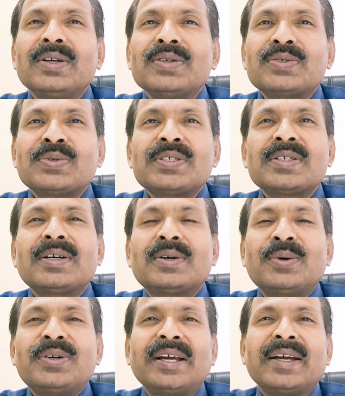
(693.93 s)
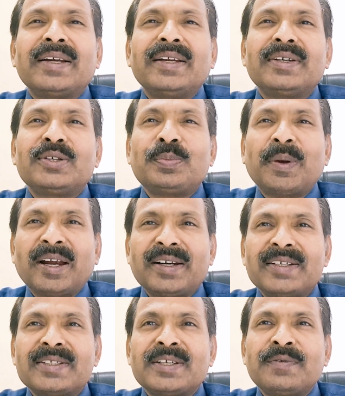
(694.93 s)
So it's a good technique to
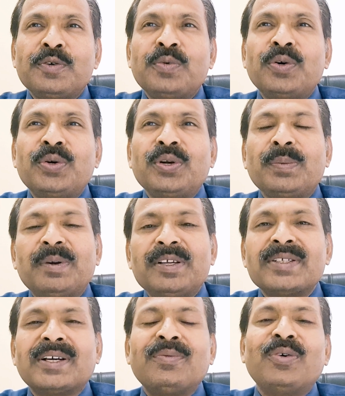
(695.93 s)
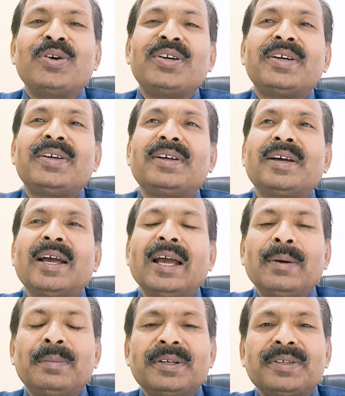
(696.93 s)
practice if you want to replace unwanted
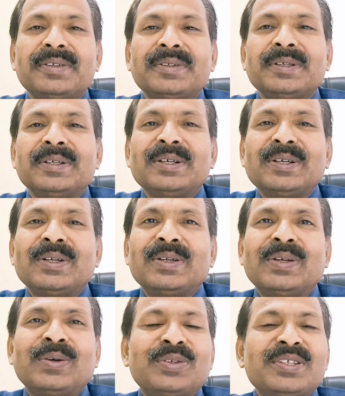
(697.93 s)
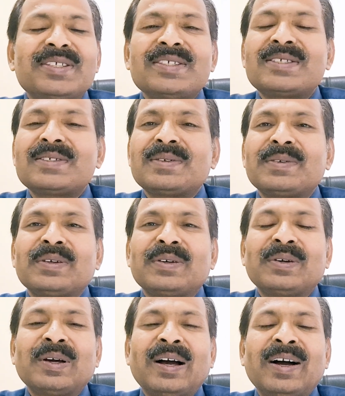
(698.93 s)
habit. Now this is
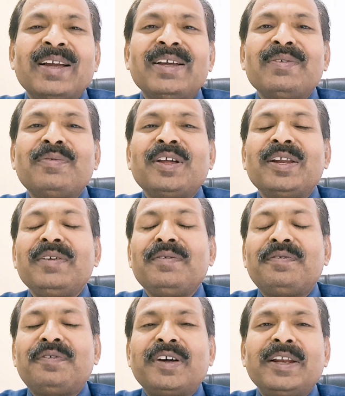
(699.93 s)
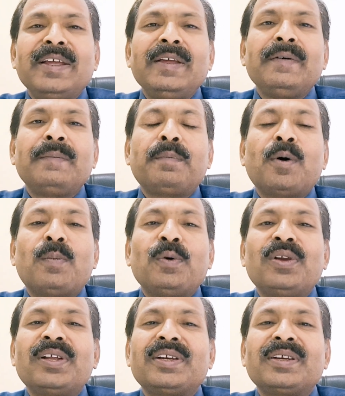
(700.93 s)
again very, very
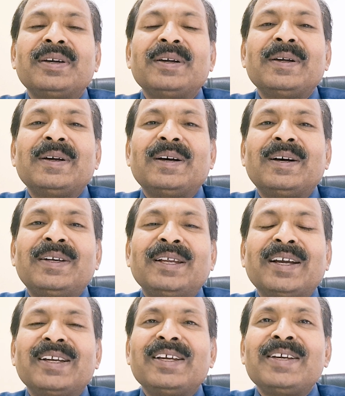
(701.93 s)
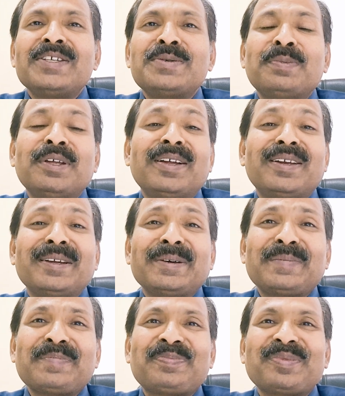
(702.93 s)
popular technique is
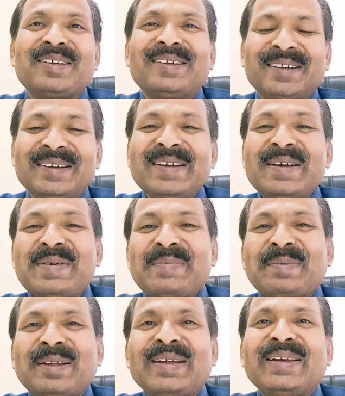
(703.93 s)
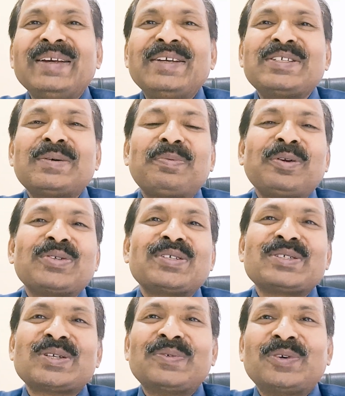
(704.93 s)
mirroring. Mirroring is a
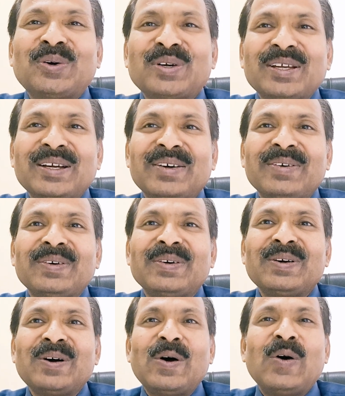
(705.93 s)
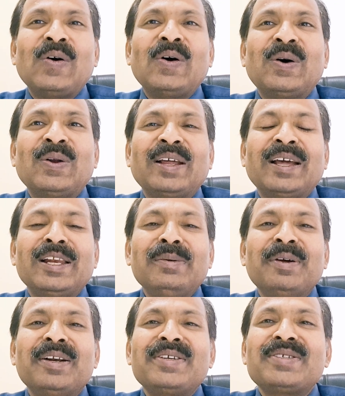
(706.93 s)
process of talking on
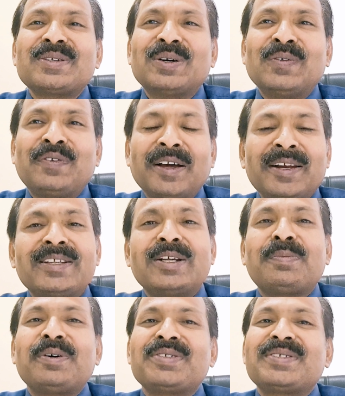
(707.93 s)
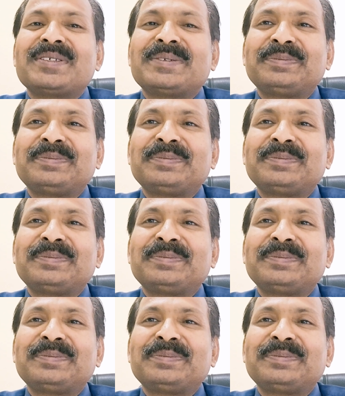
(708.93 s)
elements of another person.